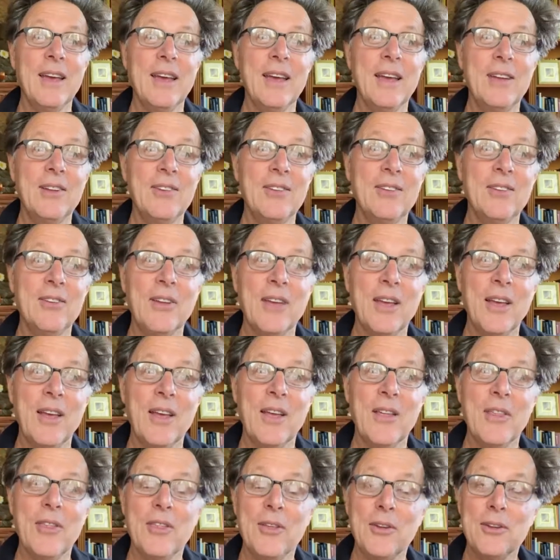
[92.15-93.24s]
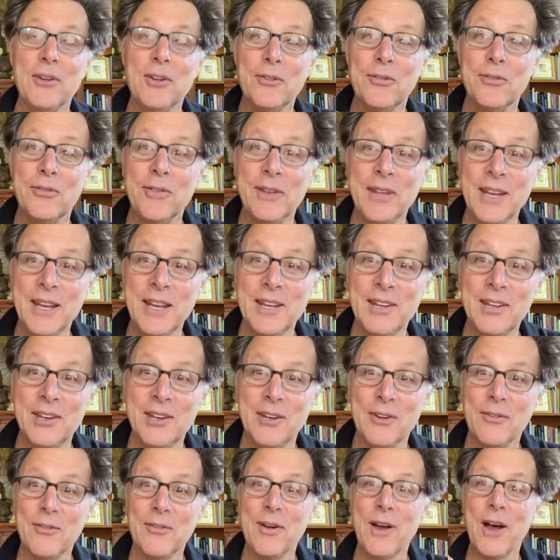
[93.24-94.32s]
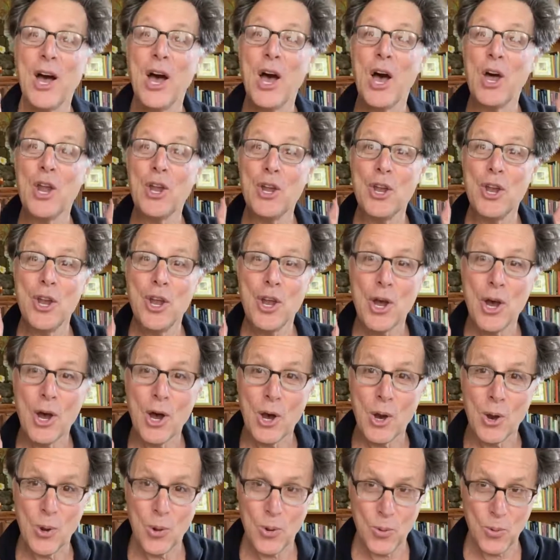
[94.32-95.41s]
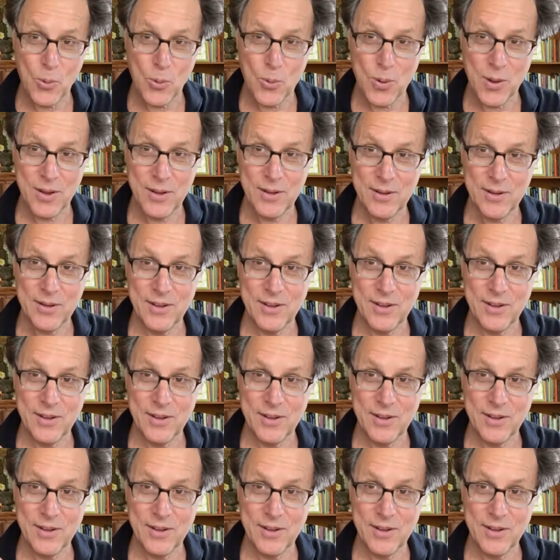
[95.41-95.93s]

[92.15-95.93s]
It's the definitive no